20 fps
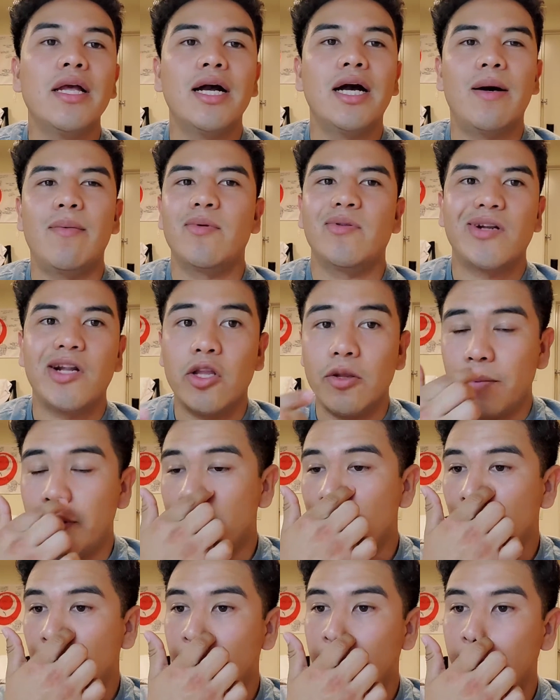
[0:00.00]
I'm not trying to be
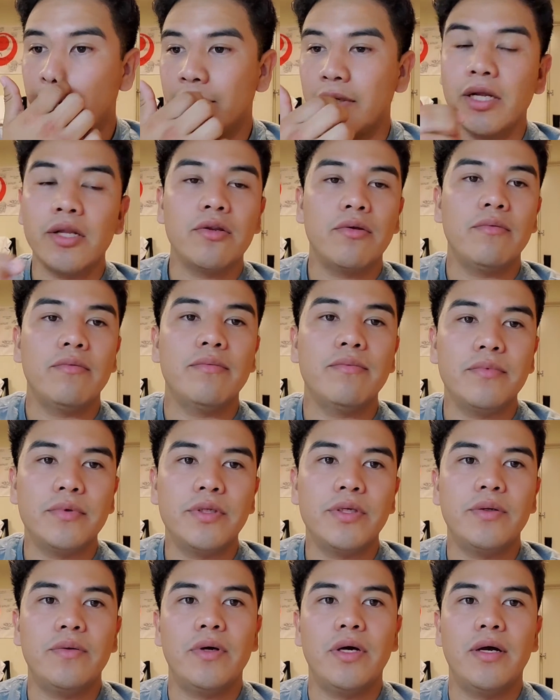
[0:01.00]
that way. I'm trying to,
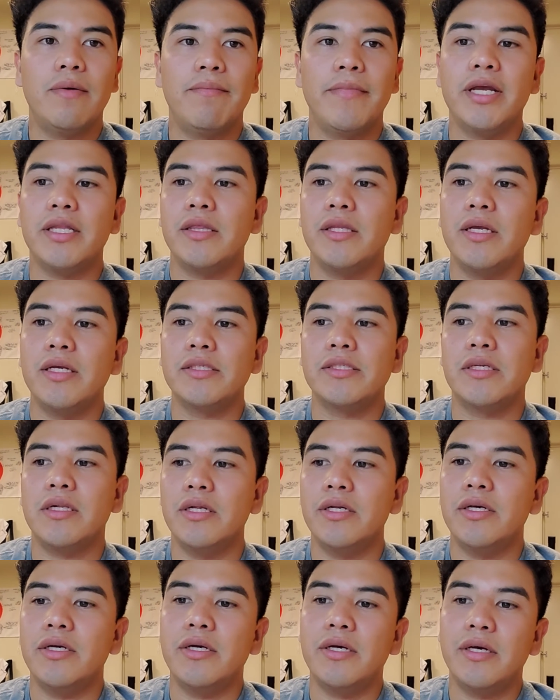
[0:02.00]
to uh, make things
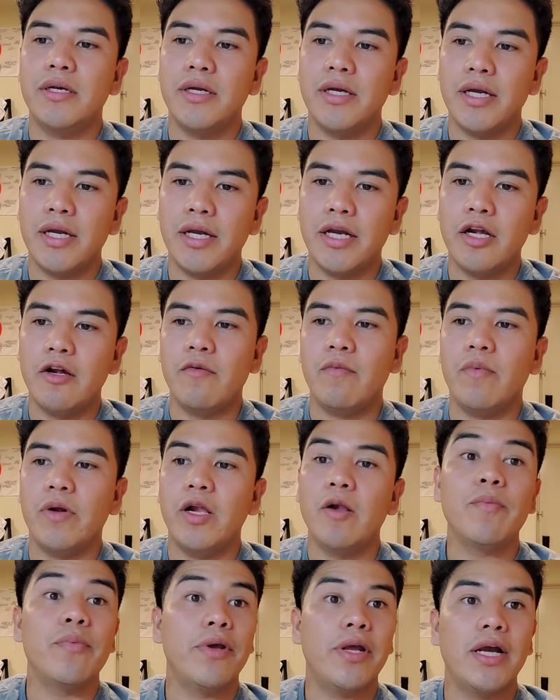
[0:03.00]
clear and help
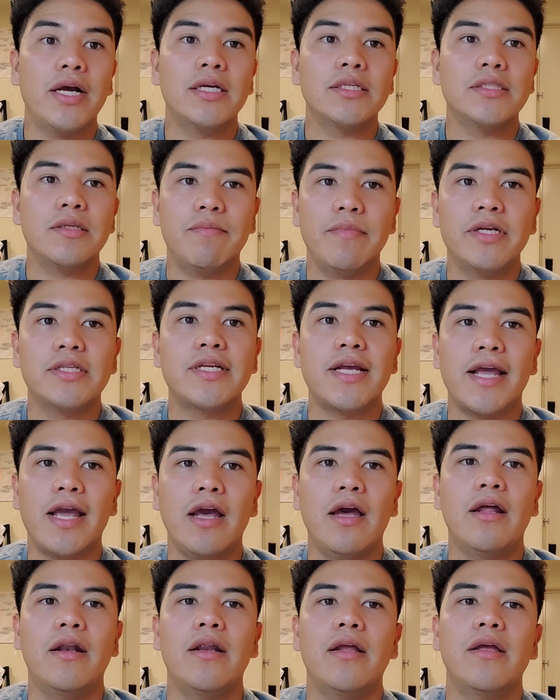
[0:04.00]
help you guys the best I
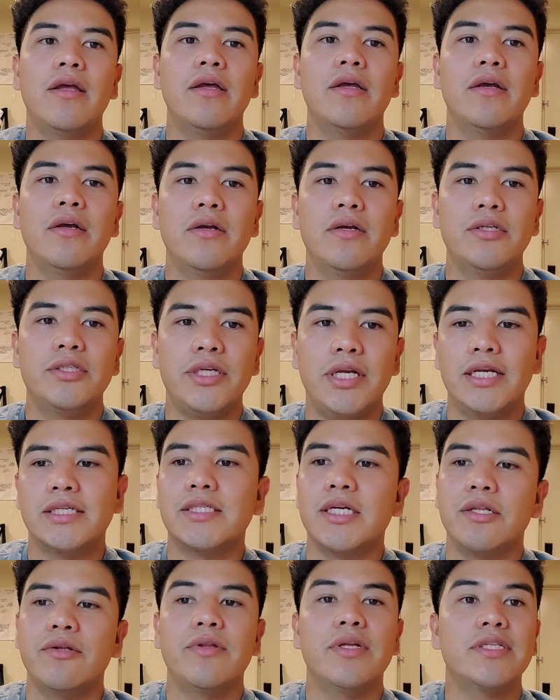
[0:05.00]
can see us
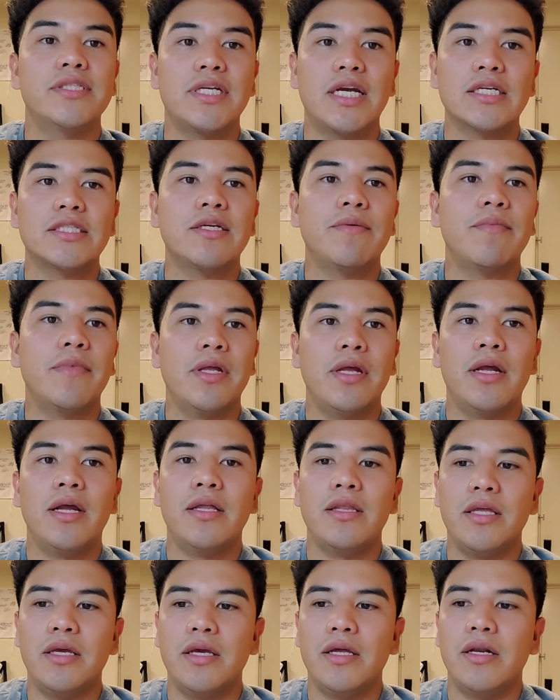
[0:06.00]
gonna do the exact same thing I
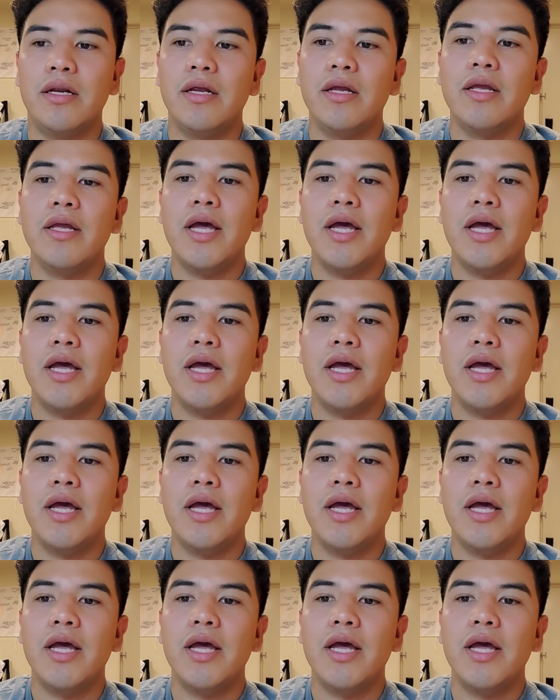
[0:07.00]
did.